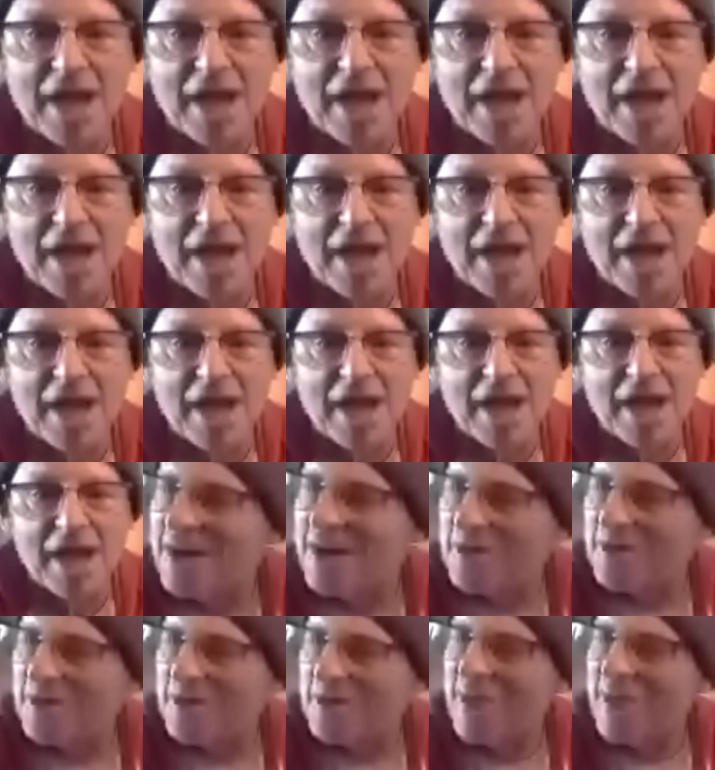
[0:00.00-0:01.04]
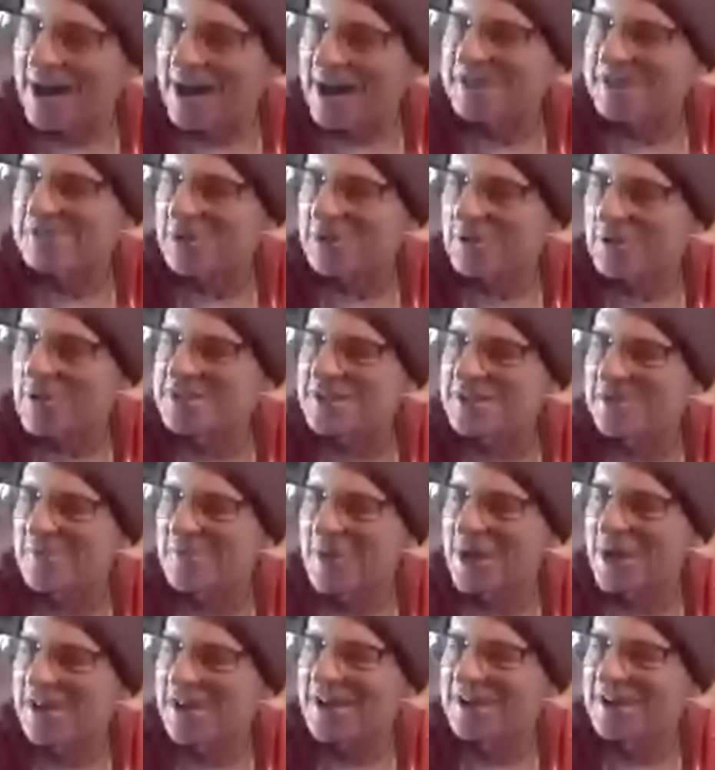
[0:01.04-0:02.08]
i I, I, mean, I know I'm having,
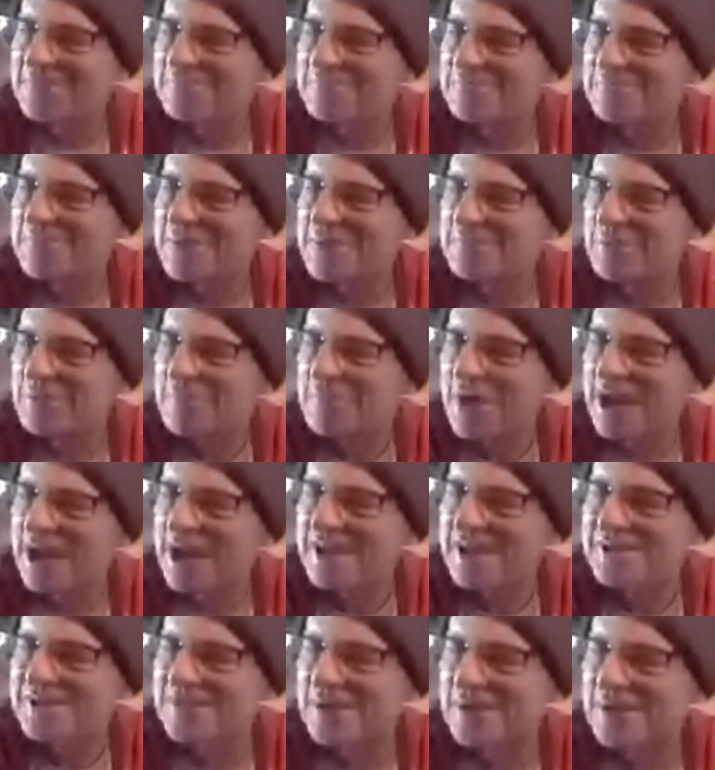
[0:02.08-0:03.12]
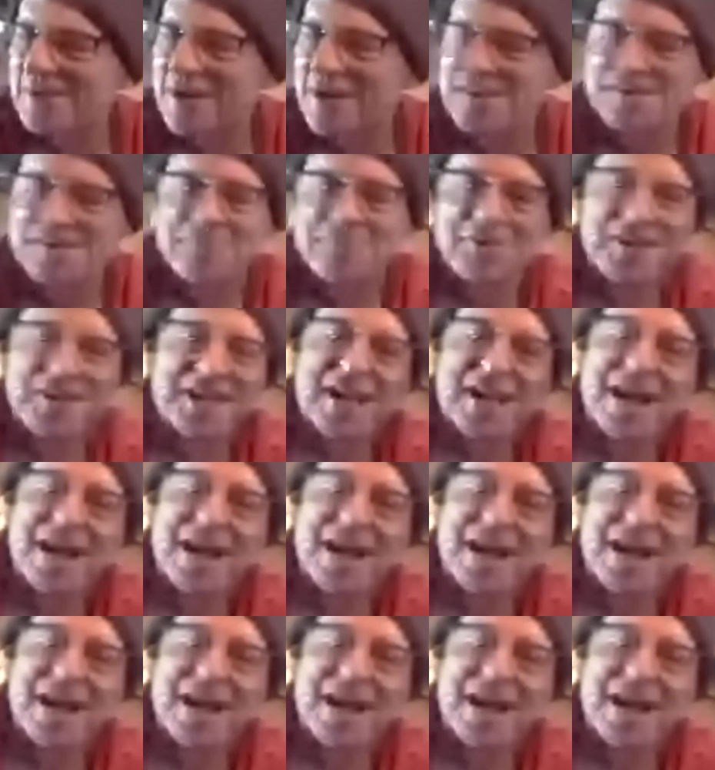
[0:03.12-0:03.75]
I know I'm not answering the question the way that